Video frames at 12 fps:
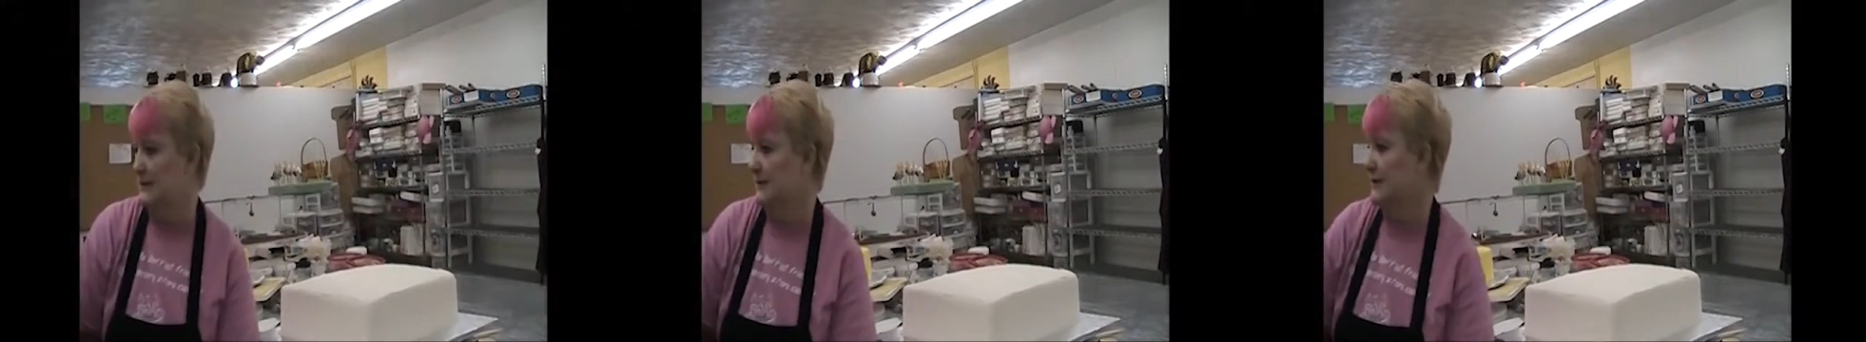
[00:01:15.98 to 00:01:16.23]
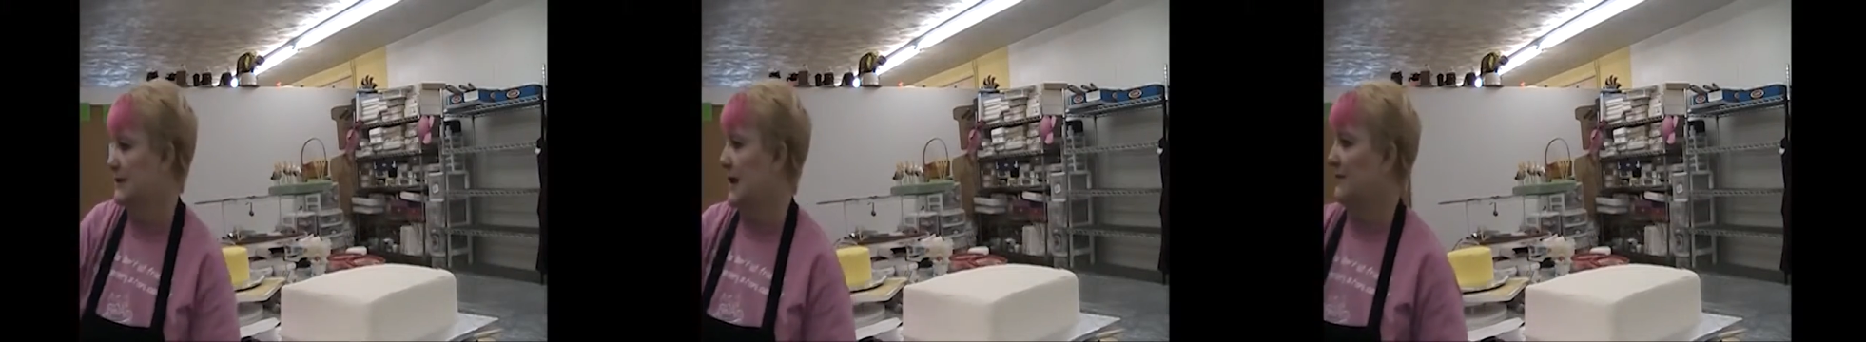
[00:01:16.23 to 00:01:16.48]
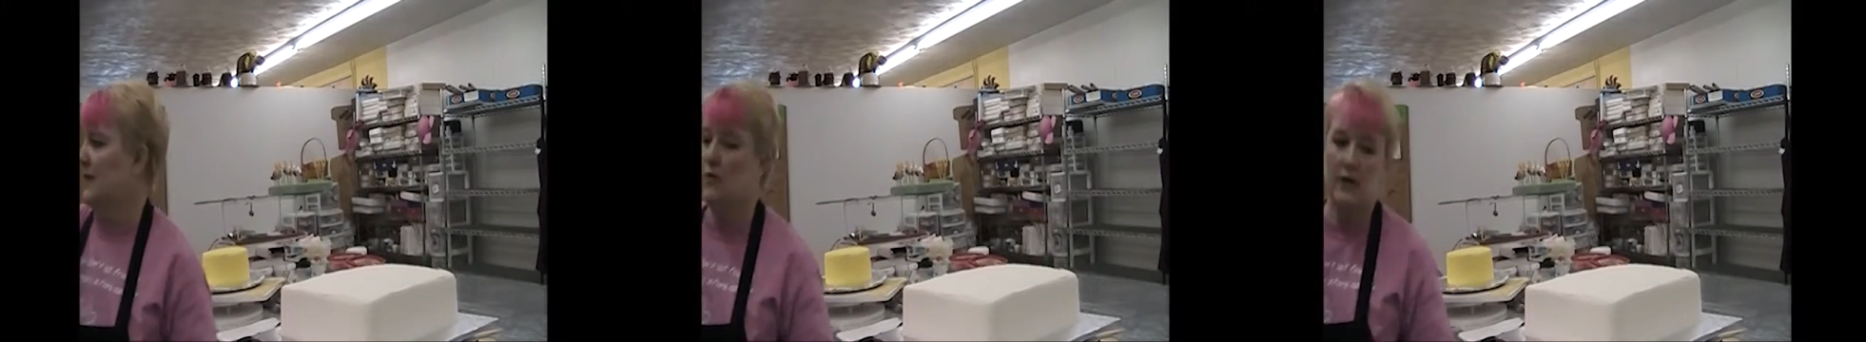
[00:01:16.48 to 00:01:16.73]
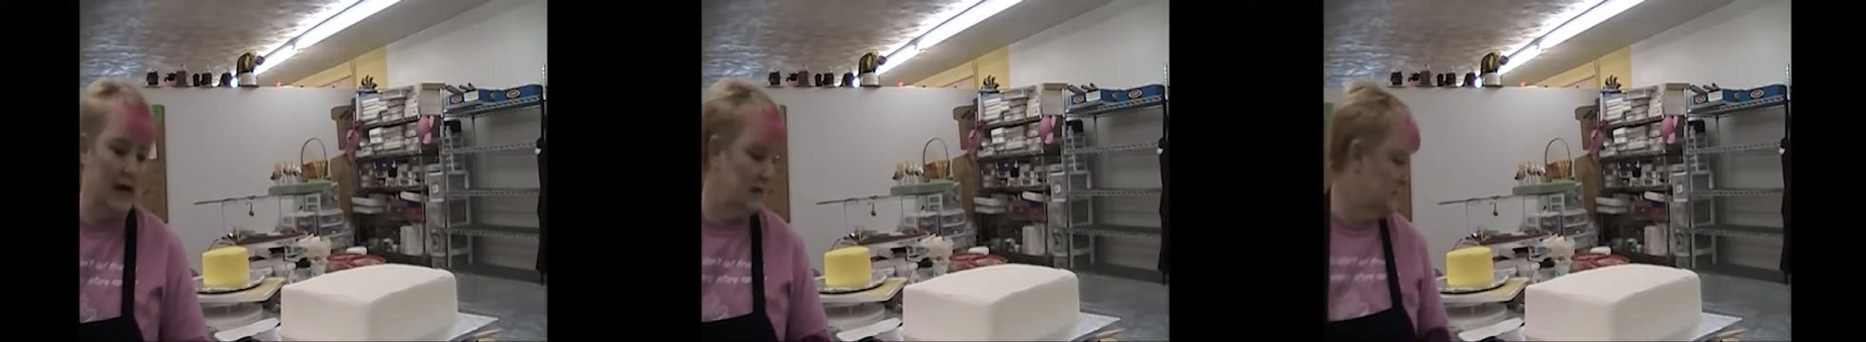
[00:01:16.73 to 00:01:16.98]
and stuff.
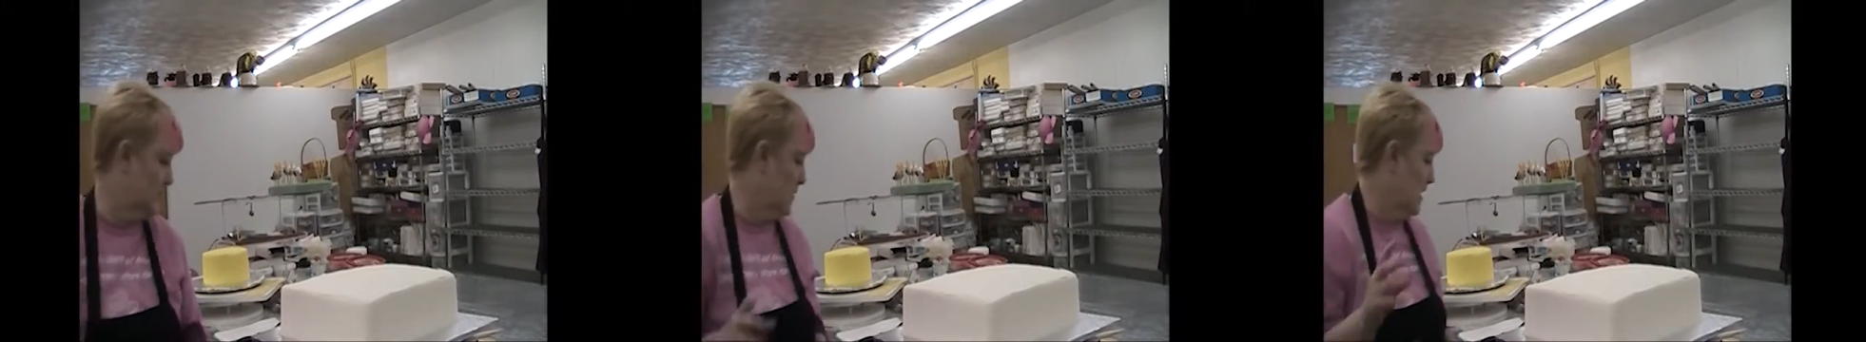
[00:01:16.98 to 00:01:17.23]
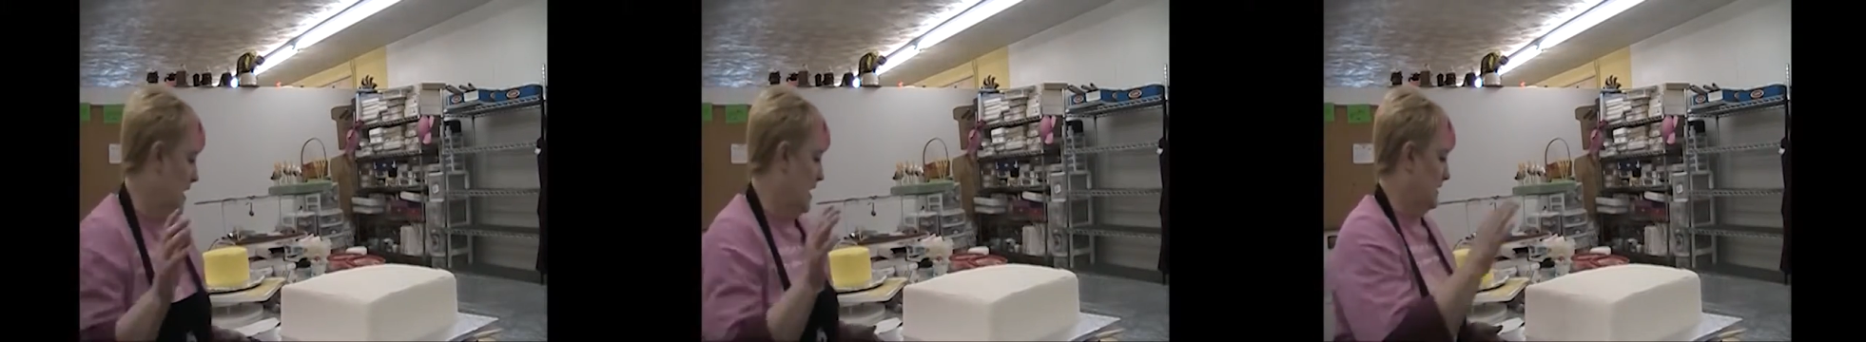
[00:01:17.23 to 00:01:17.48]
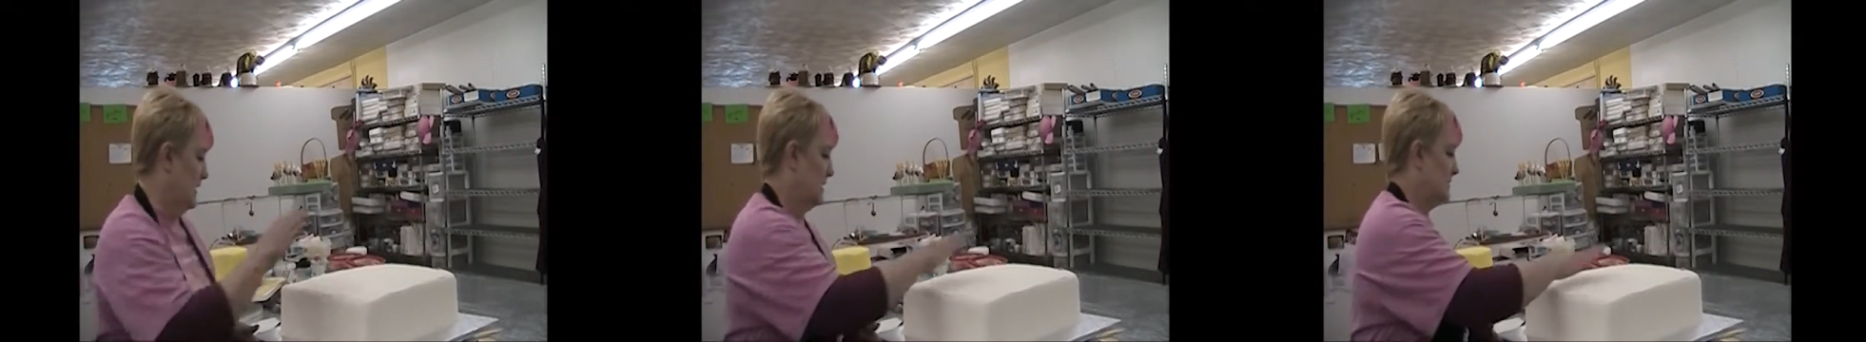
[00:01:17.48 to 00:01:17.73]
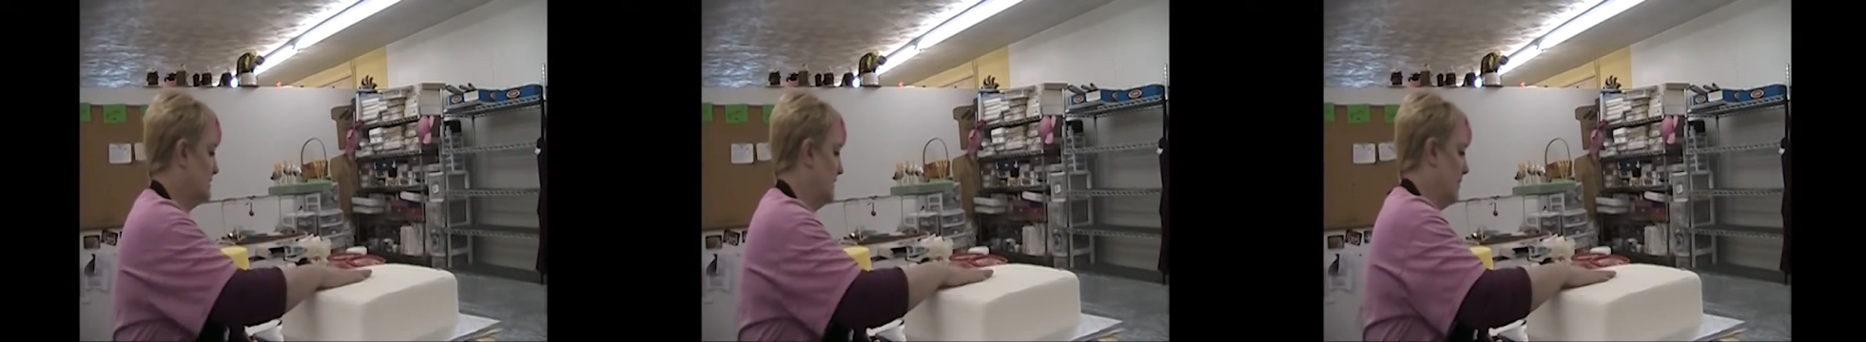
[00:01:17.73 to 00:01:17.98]
Okay, so
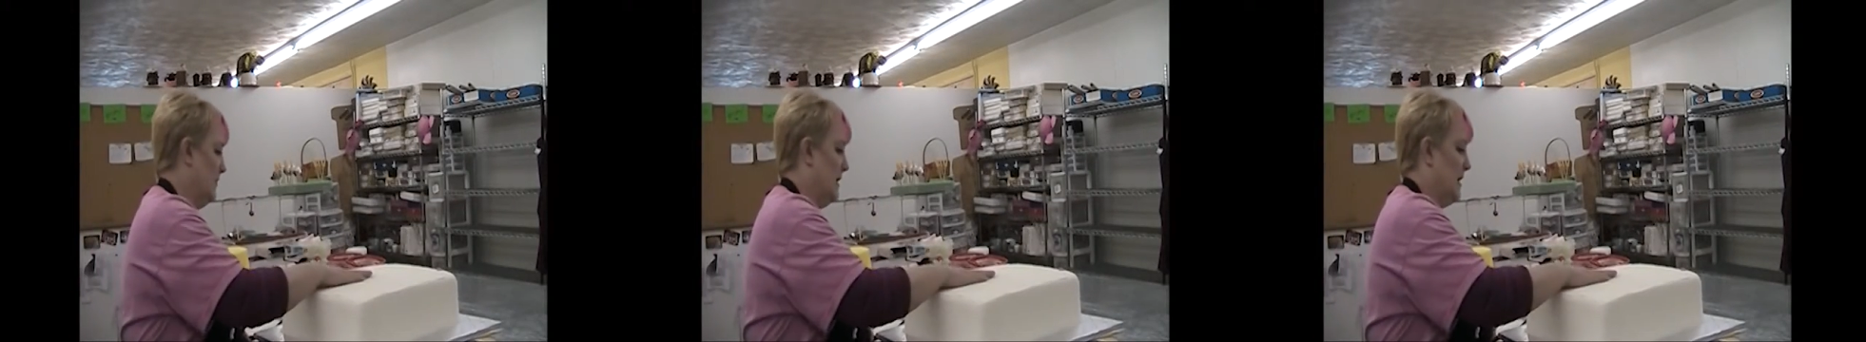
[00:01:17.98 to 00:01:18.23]
next up.